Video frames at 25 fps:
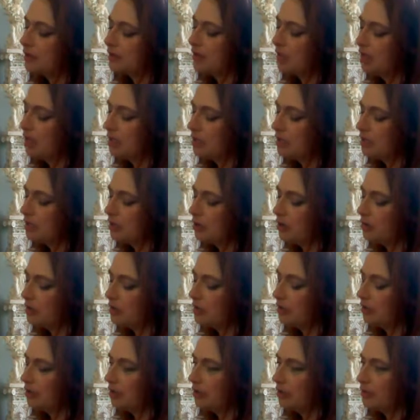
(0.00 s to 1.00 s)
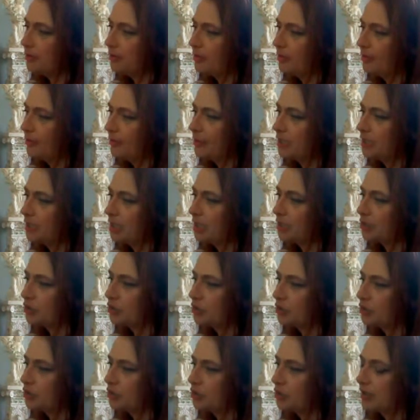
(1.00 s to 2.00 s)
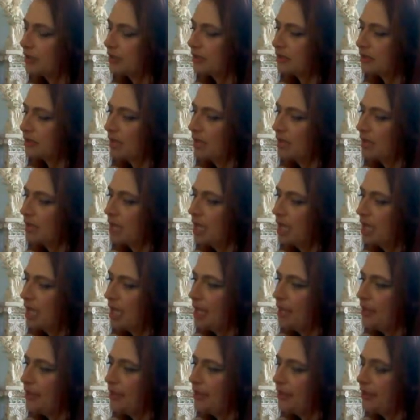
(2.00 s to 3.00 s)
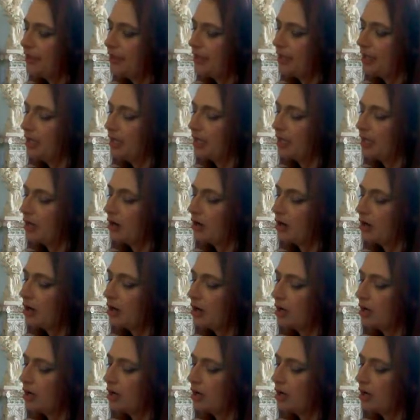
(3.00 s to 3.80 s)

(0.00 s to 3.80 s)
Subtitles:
unknown and ultimate potential, it's like they are